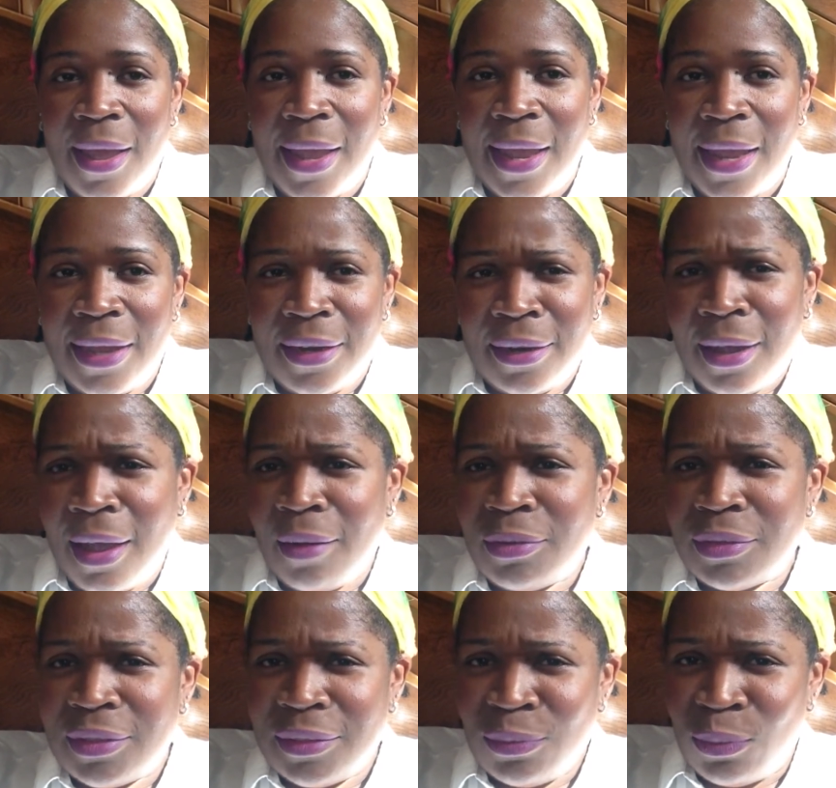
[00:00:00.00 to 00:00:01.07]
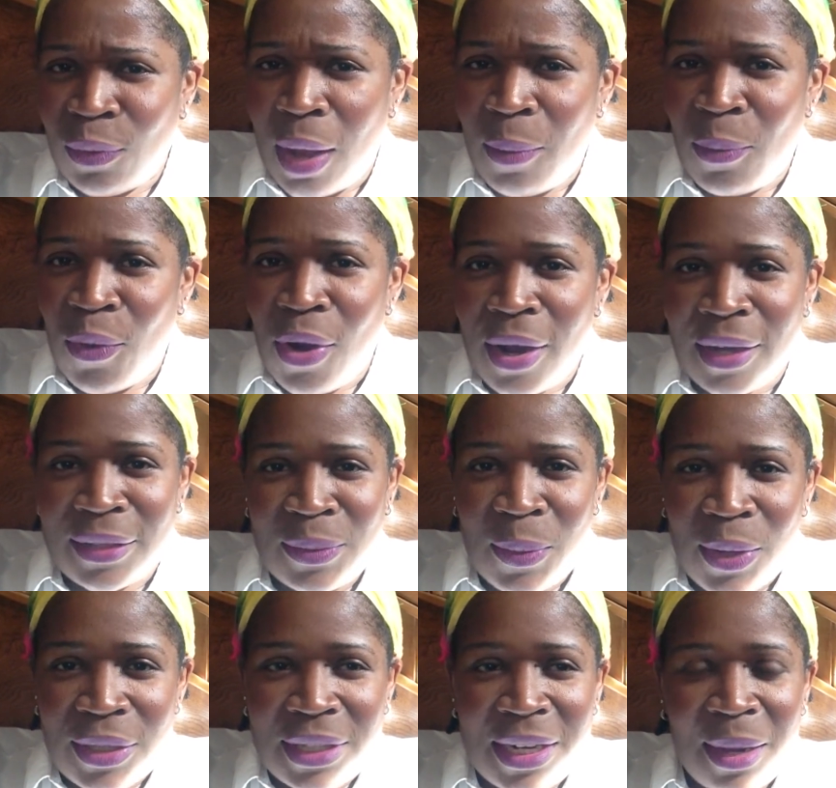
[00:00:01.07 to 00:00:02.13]
And I'm walking
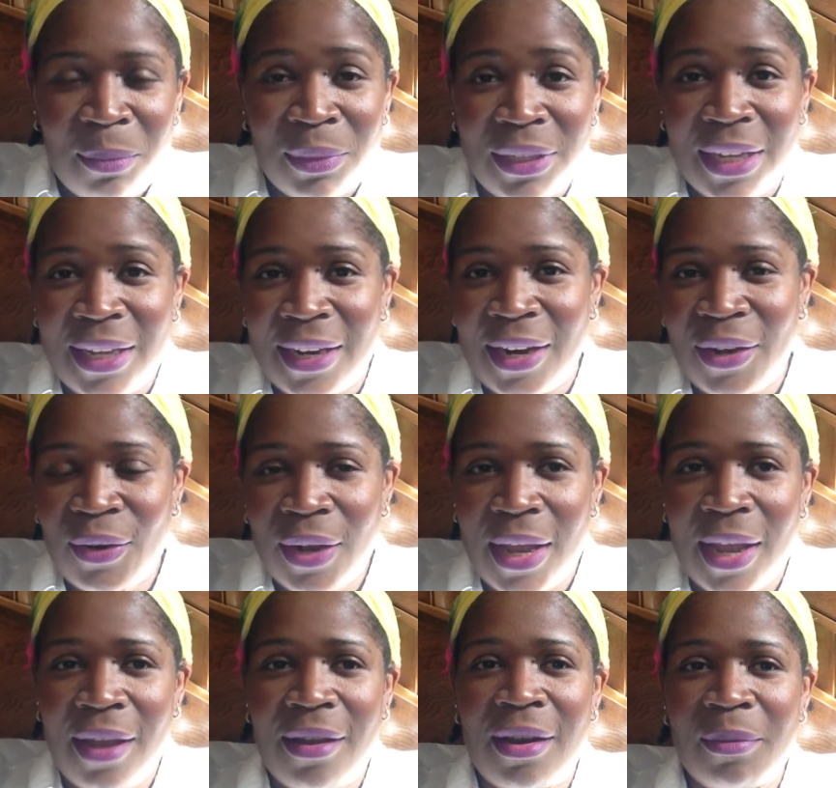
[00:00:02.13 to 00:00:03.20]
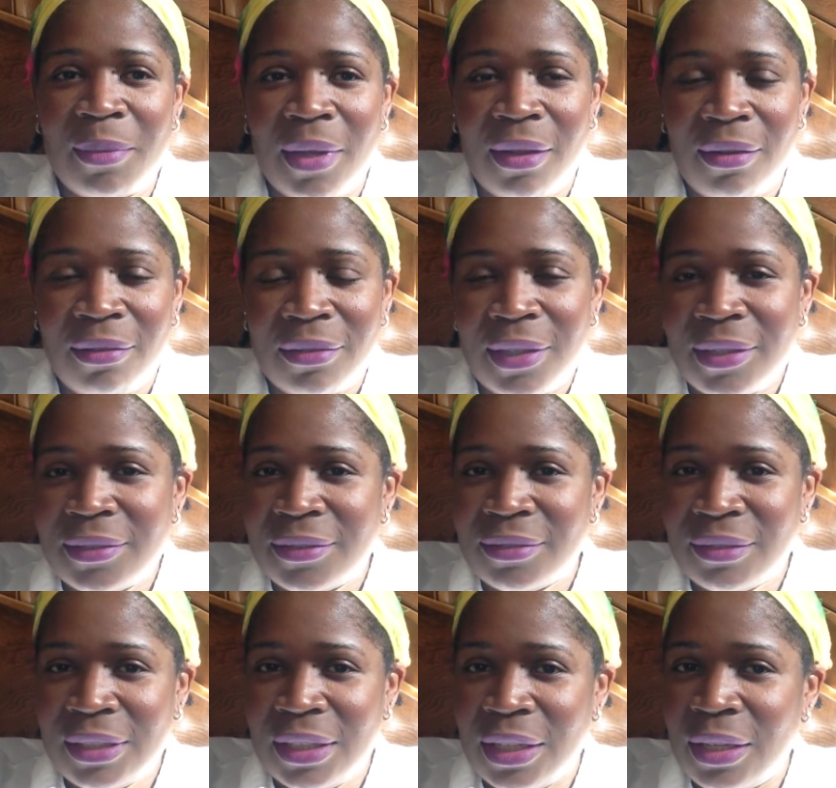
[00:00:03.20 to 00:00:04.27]
towards her and I'm looking at her hair and I'm like, oh, that's
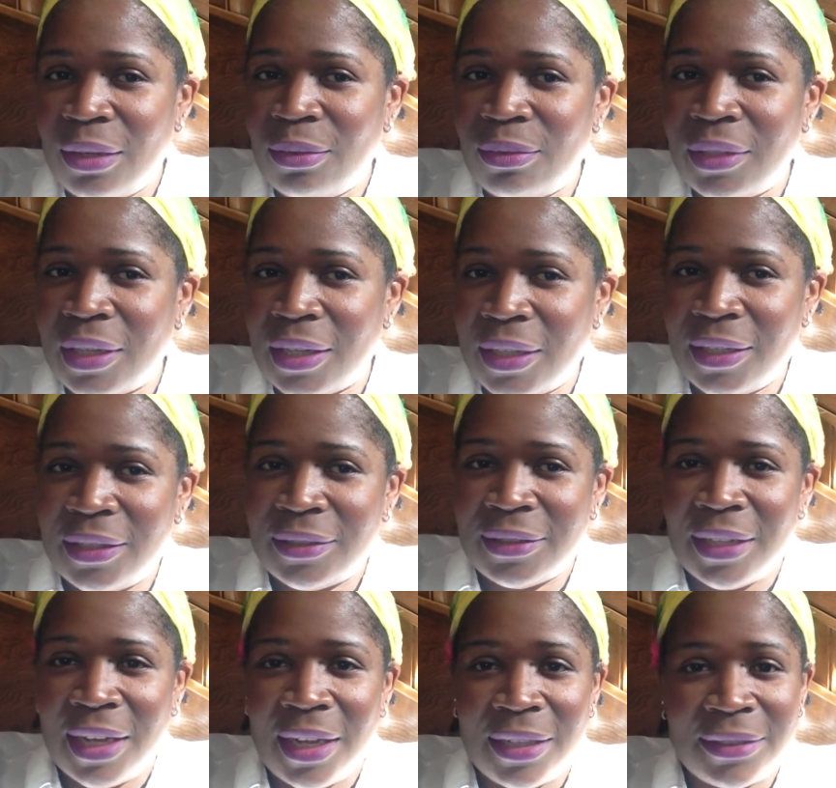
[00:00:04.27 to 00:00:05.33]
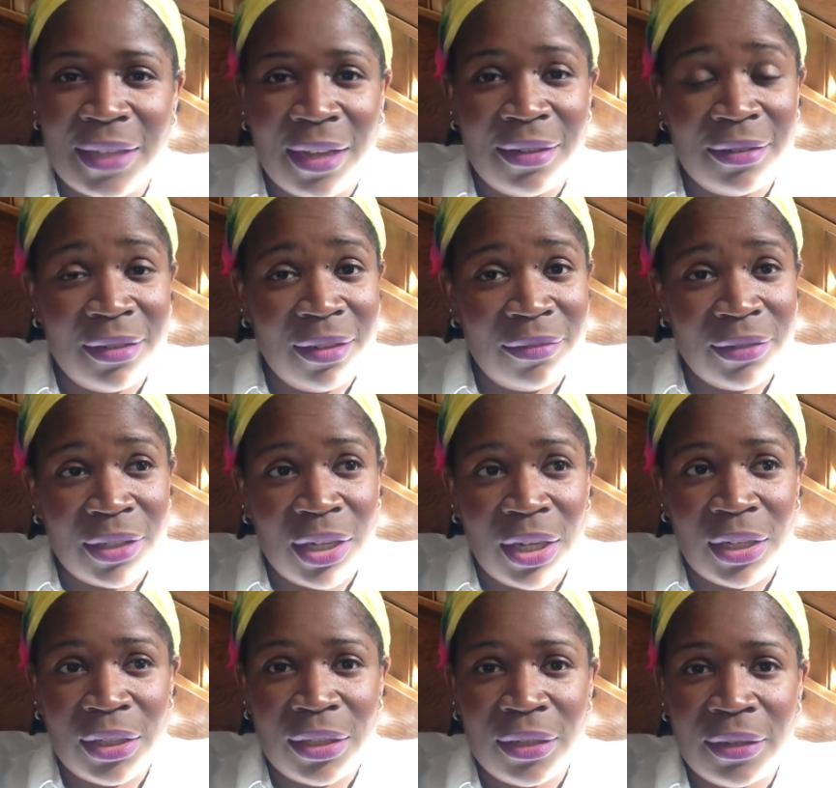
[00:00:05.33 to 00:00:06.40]
really cute. The cut is nice. I love the
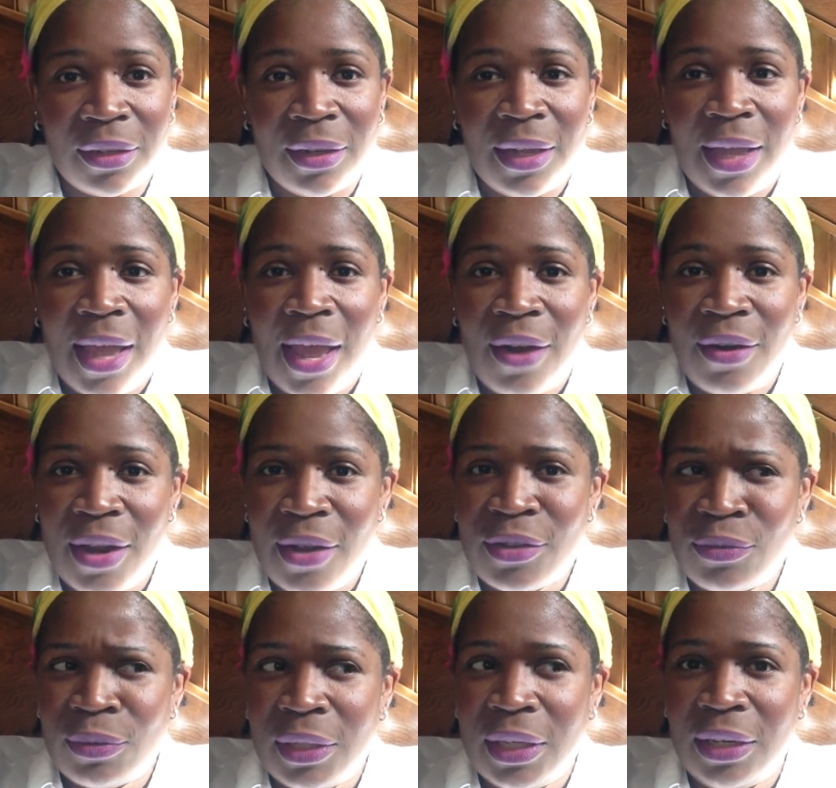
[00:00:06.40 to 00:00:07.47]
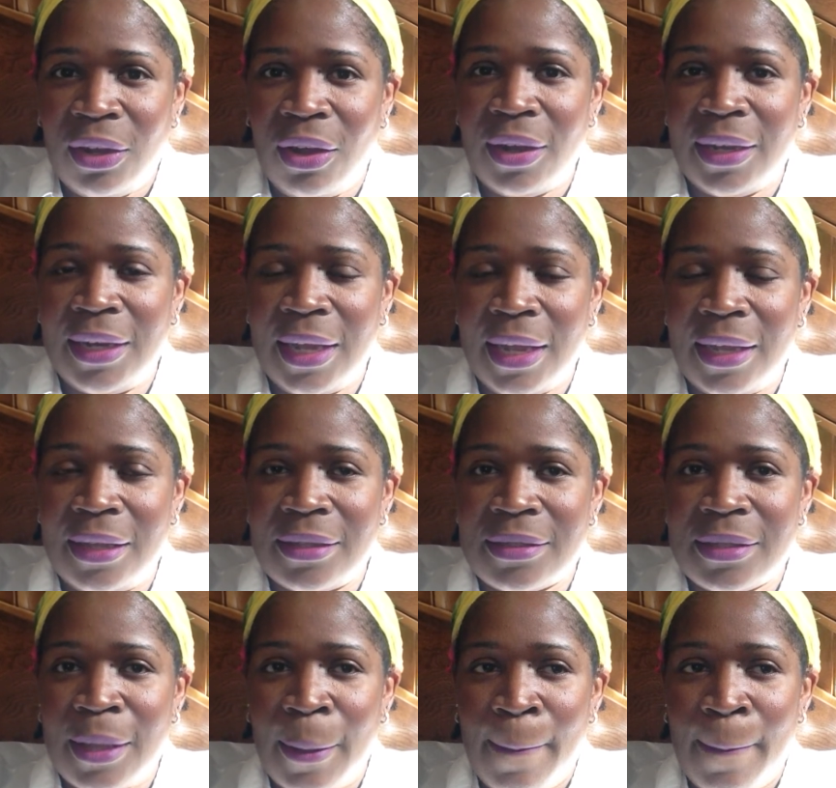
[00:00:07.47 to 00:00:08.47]
color, and her hair is really long and nice.